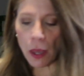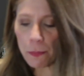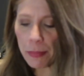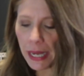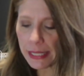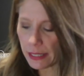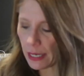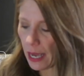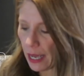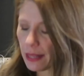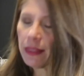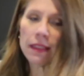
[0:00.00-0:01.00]
but,
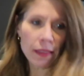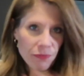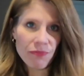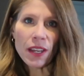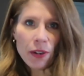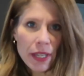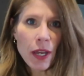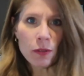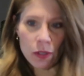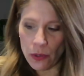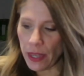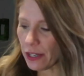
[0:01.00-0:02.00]
there you go,
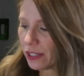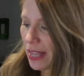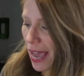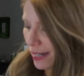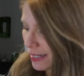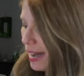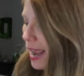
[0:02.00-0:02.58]
so there's that.